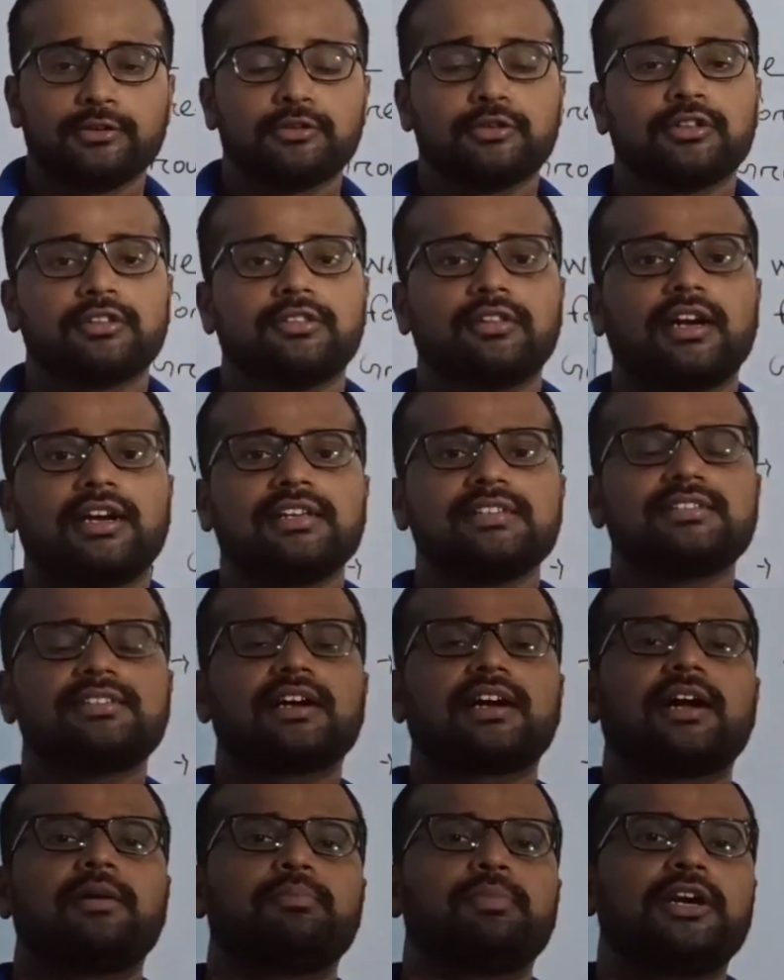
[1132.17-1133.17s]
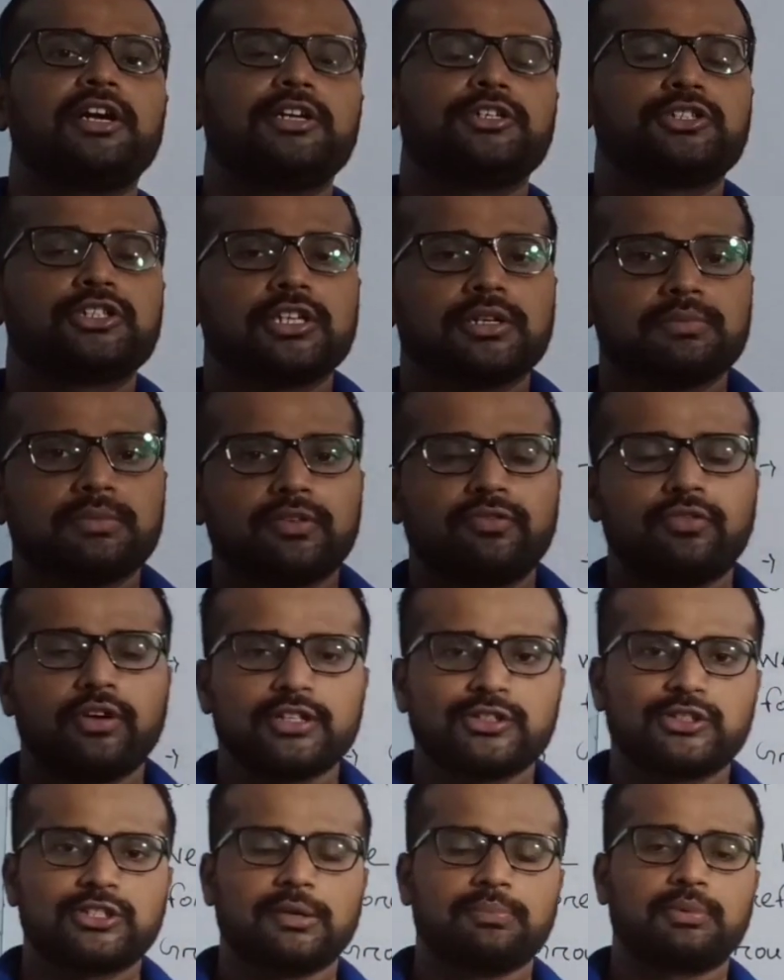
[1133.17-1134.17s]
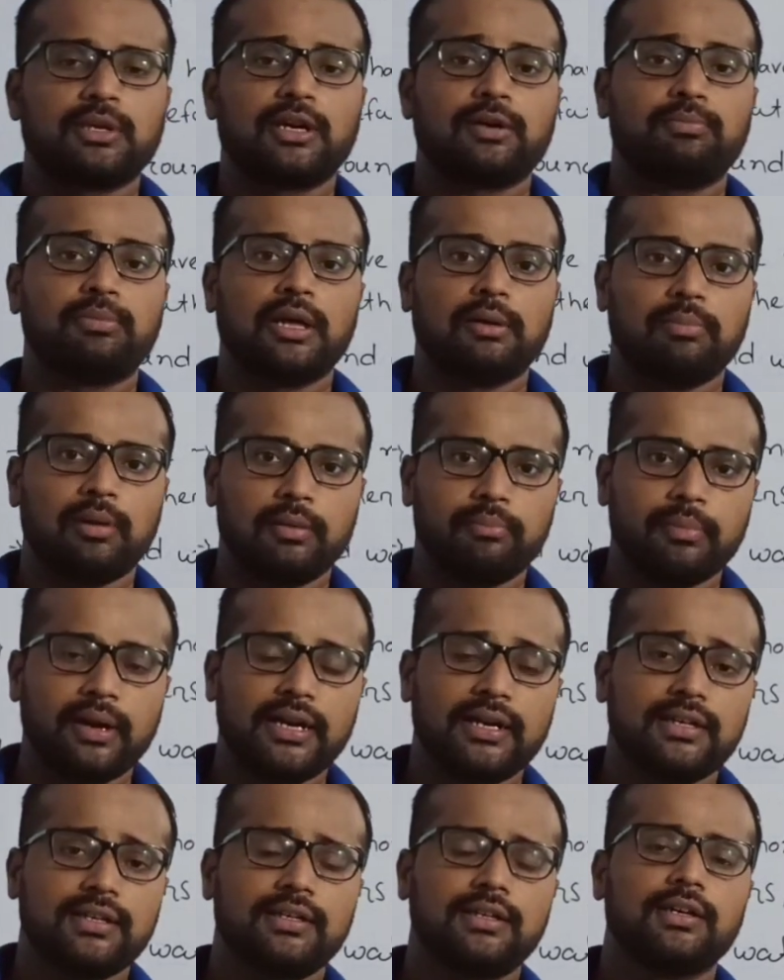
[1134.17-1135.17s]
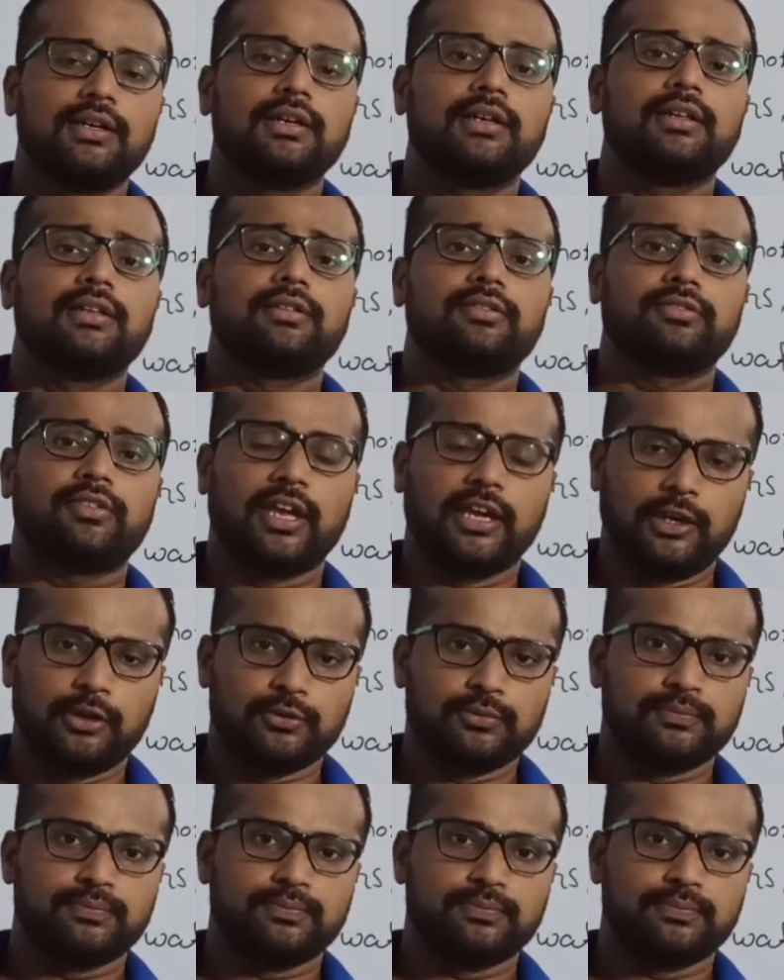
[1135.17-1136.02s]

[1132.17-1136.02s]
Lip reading: That is the completion of the first chapter of development. Thank you.